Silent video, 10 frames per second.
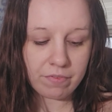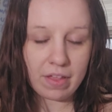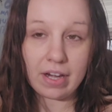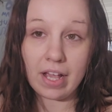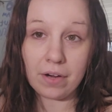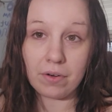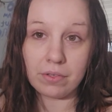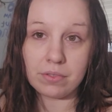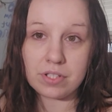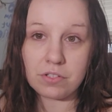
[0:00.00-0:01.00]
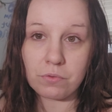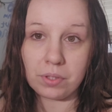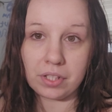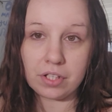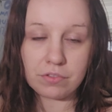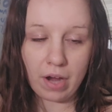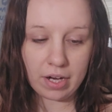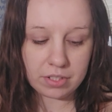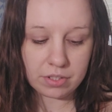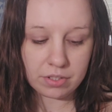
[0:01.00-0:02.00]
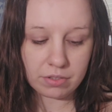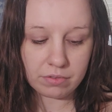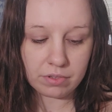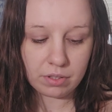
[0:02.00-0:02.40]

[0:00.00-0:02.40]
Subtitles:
that Eros is really attracted to.